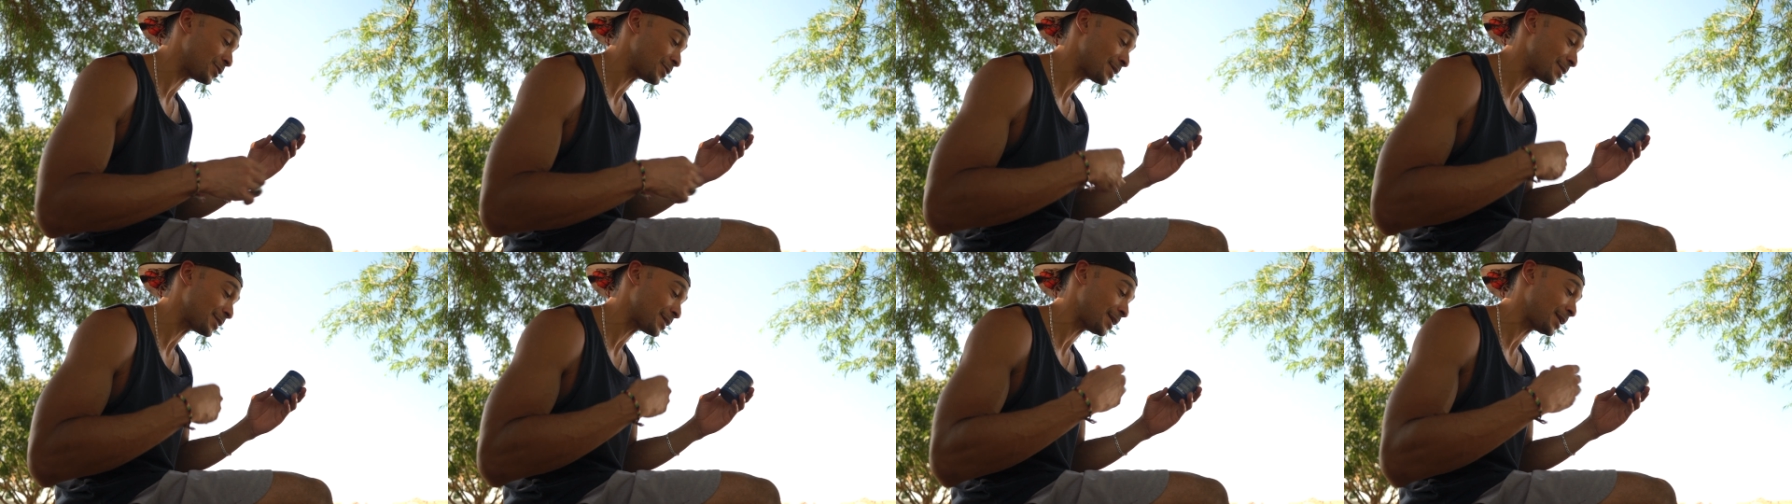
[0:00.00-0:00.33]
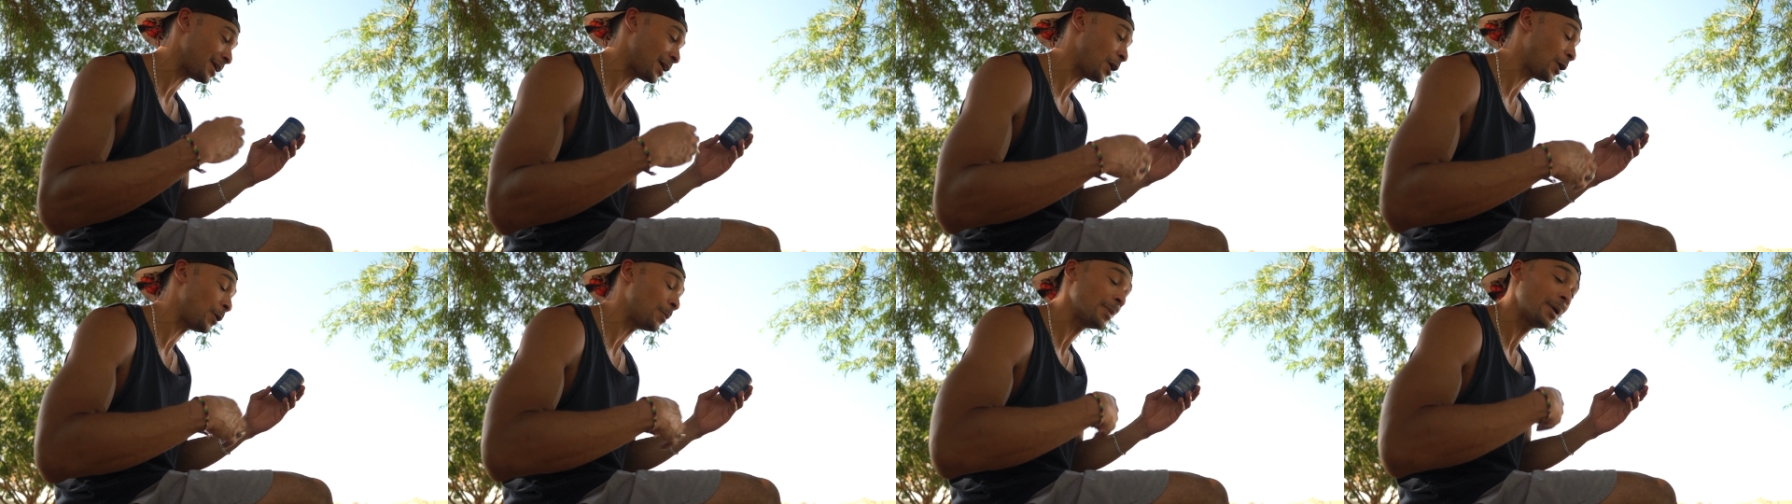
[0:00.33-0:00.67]
So that's going
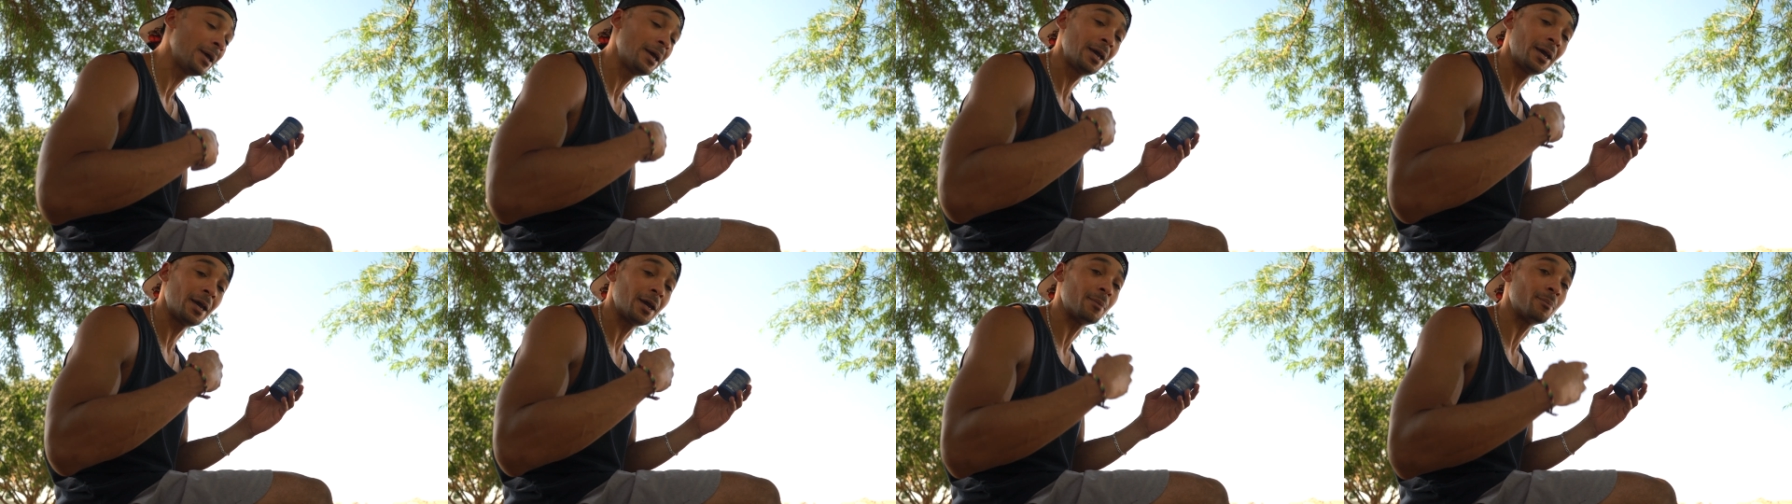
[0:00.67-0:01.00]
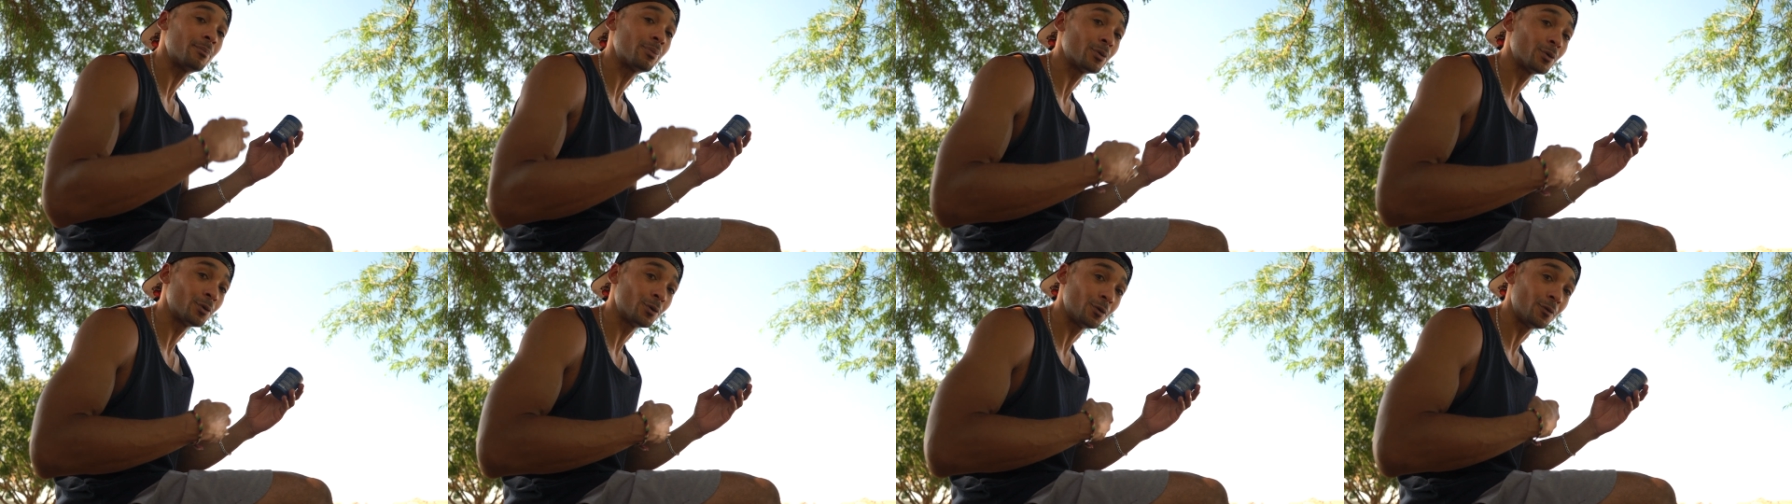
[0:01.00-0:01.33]
to help
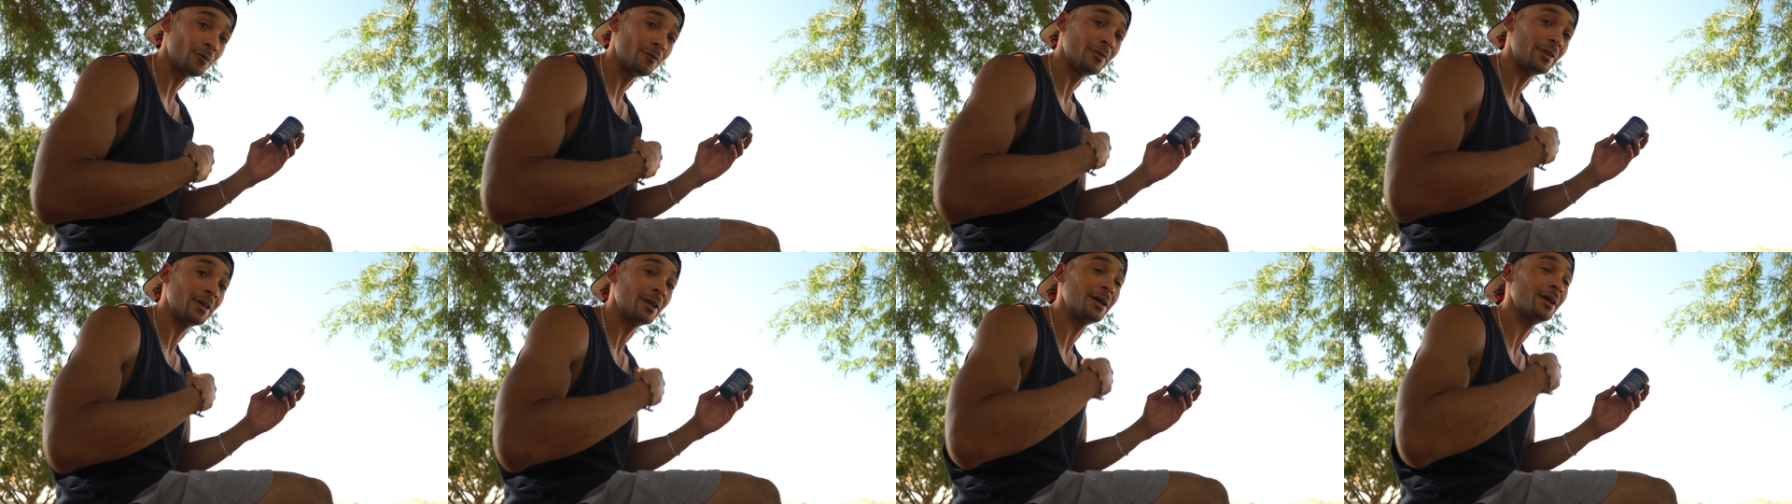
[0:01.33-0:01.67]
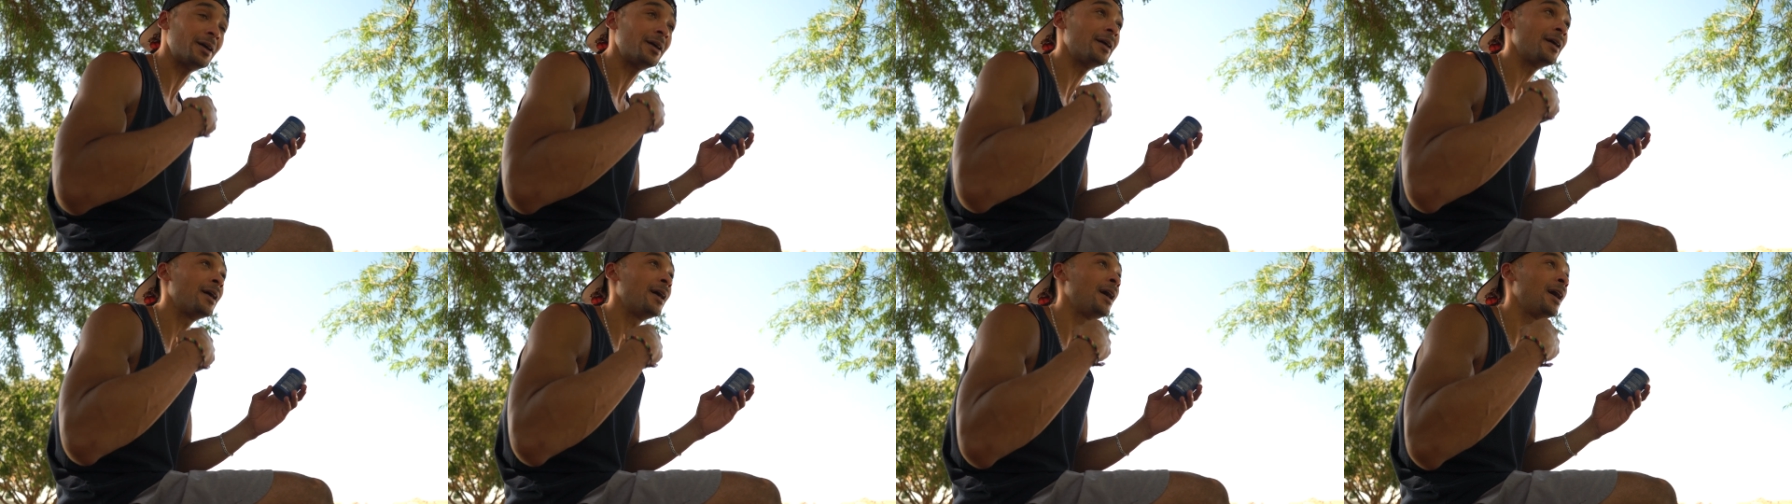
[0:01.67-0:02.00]
improve
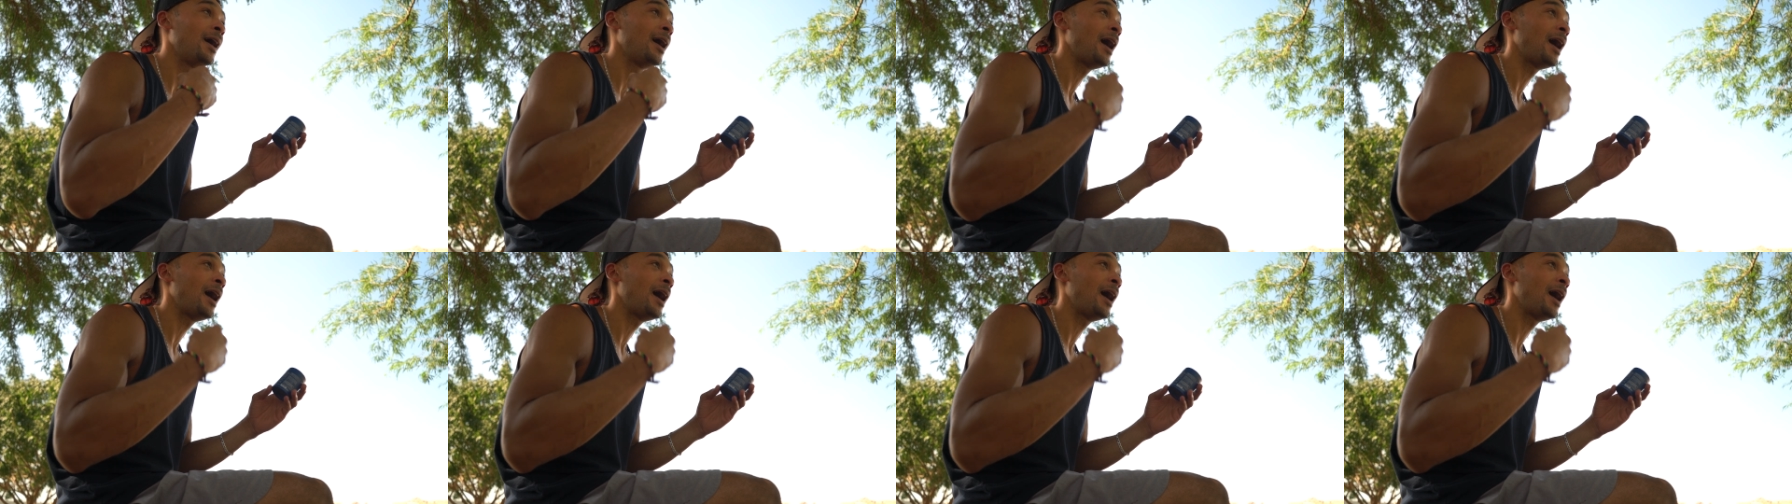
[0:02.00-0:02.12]
the